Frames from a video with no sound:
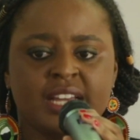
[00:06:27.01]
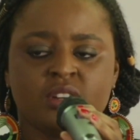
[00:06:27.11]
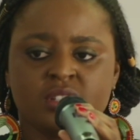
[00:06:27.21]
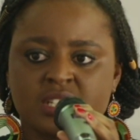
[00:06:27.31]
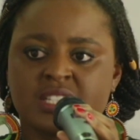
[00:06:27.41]

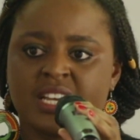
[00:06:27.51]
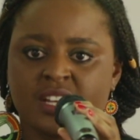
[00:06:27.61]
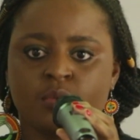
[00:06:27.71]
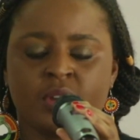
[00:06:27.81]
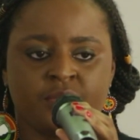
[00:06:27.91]
and not to
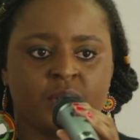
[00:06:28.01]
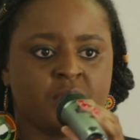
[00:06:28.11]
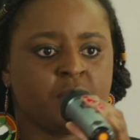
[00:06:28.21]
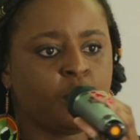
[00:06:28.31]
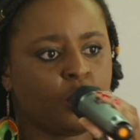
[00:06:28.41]
take away
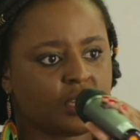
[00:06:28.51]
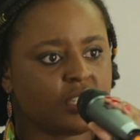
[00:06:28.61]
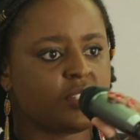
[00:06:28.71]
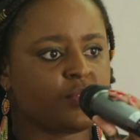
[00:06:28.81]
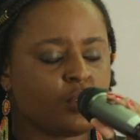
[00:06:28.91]
from the
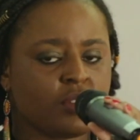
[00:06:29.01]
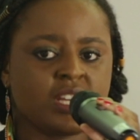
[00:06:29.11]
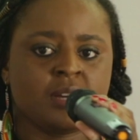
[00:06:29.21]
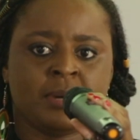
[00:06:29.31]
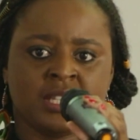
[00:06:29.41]
importance of
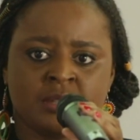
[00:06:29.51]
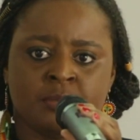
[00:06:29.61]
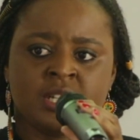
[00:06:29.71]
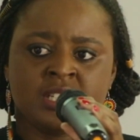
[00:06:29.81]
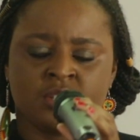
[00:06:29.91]
talking about
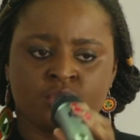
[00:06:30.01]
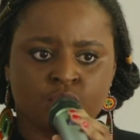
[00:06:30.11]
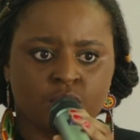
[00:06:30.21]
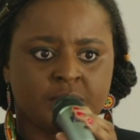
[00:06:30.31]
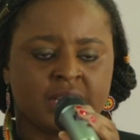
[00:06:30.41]
the body and
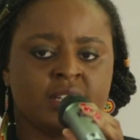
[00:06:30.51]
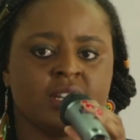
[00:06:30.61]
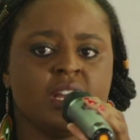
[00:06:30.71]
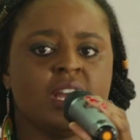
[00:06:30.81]
trauma,